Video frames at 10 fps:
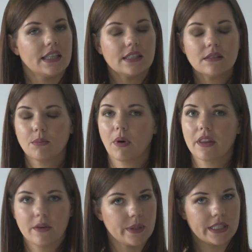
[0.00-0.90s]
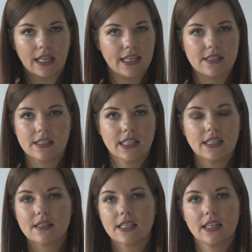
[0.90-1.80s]
he didn't bother with
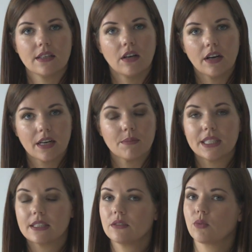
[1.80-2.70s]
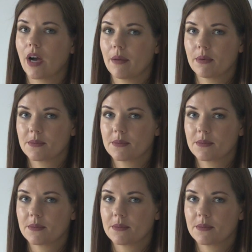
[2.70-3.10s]
niceties. He got up, he didn't wipe